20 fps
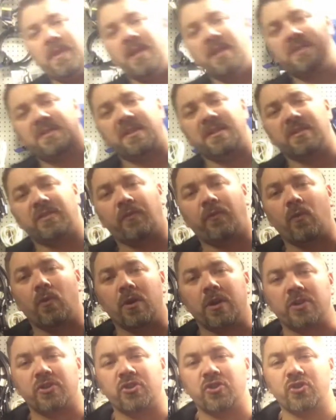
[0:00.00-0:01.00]
This is
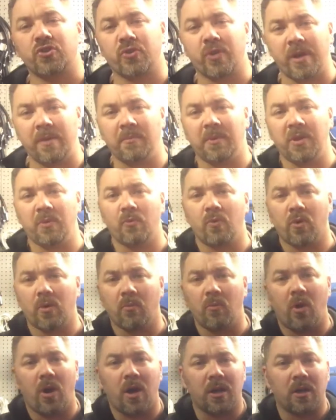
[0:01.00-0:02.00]
for extremely
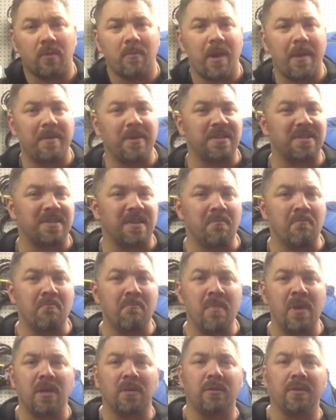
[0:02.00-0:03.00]
warm water. Maybe it's the
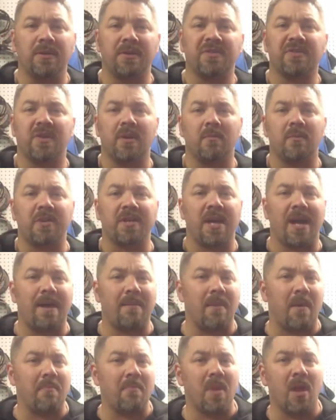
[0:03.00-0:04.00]
middle of the
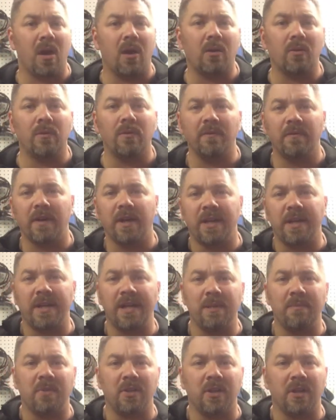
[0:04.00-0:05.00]
summertime. I'm not going very
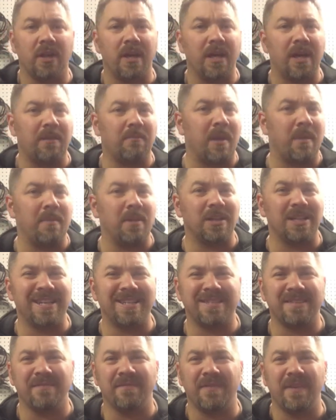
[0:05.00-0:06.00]
deep in the lake, maybe
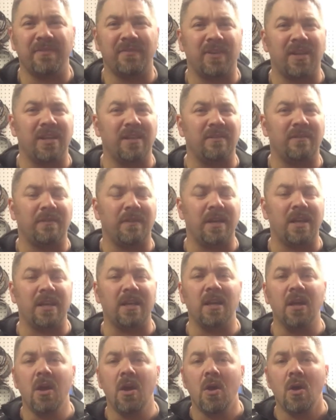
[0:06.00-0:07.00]
less than 15
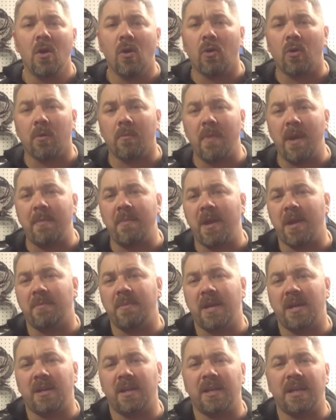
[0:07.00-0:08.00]
feet. Or maybe
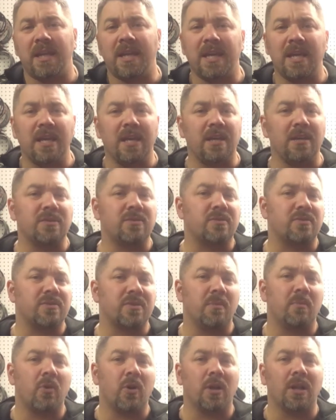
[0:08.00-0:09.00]
I'm down in the Keys or
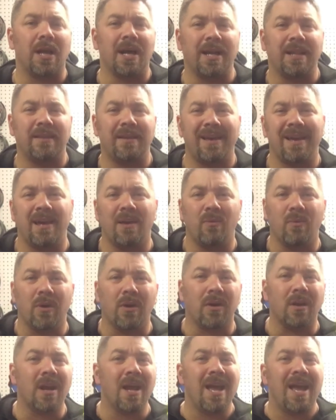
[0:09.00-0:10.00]
somewhere like that
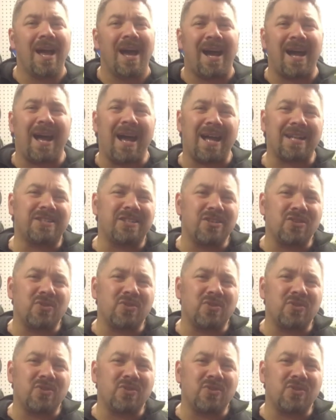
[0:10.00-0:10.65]
where I